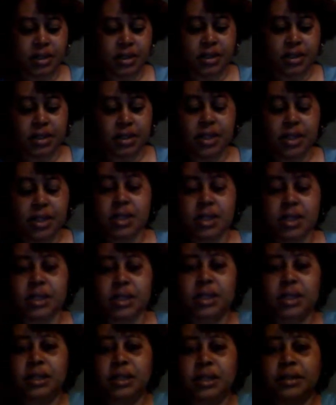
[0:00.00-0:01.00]

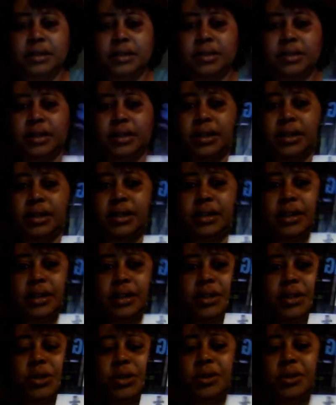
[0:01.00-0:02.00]
DE Design
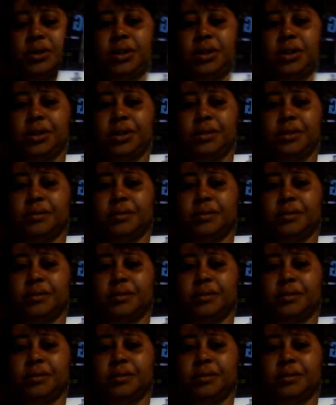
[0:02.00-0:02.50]
Engineer,